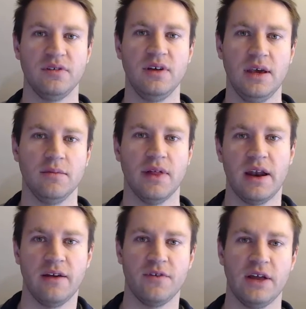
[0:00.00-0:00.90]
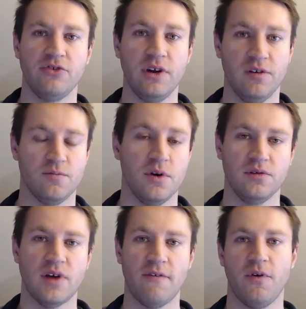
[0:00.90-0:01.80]
team a lot of different engineers
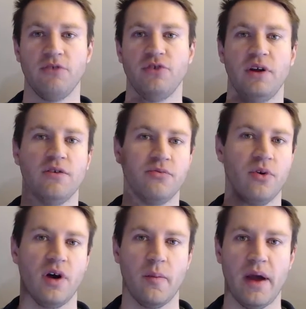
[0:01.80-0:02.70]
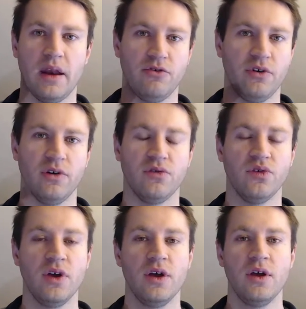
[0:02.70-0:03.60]
software engineers program managers
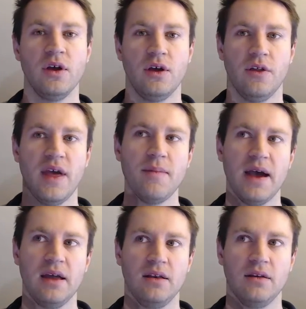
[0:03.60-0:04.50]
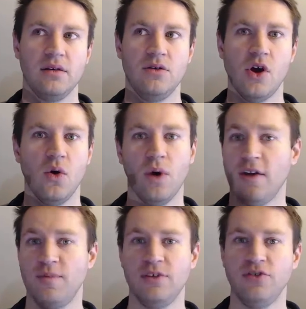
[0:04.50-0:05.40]
you know they might know what
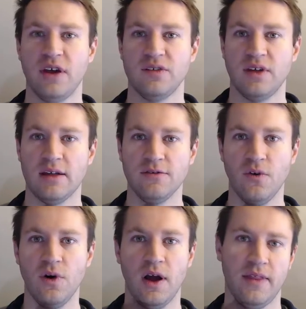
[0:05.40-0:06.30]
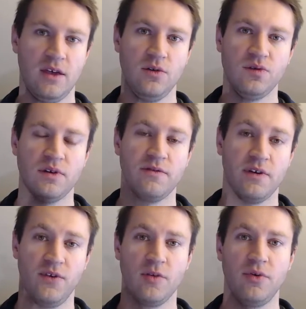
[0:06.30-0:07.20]
fpga stands for and that you sit in
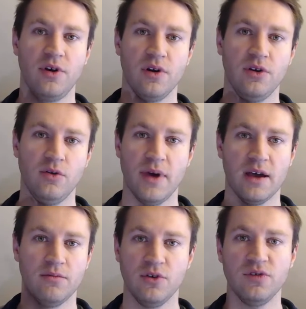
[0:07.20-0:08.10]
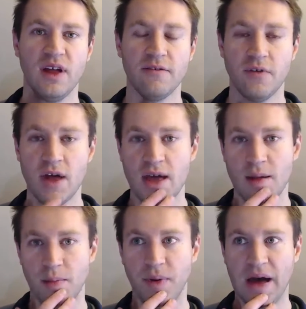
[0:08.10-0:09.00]
front of a computer and you make them do stuff
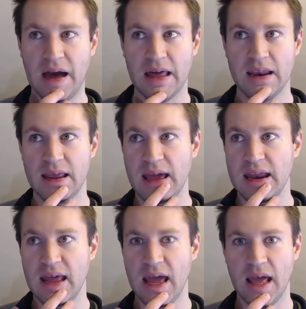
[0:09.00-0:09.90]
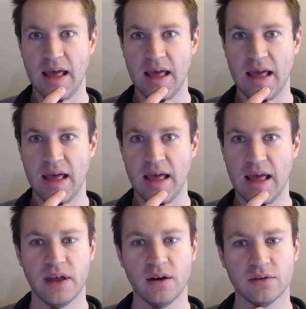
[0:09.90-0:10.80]
but on a day-to-day level you know
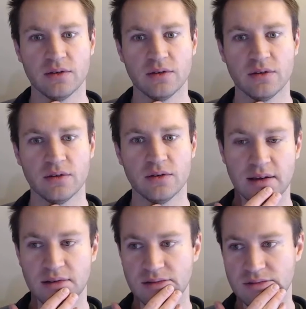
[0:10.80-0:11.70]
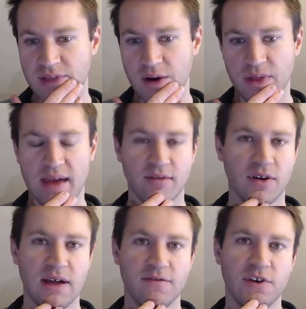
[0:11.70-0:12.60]
they don't uh, they don't really have a
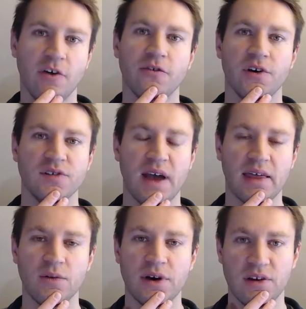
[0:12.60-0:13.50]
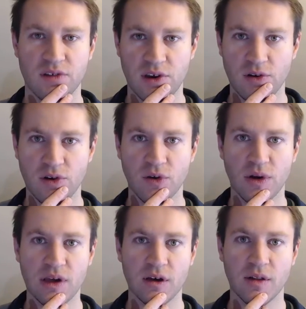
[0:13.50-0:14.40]
great feel for exactly what it is that you're
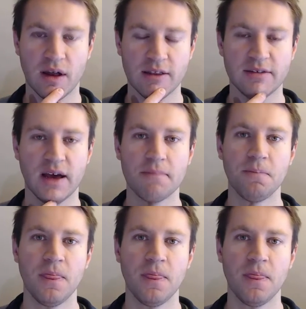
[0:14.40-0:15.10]
doing a lot of the time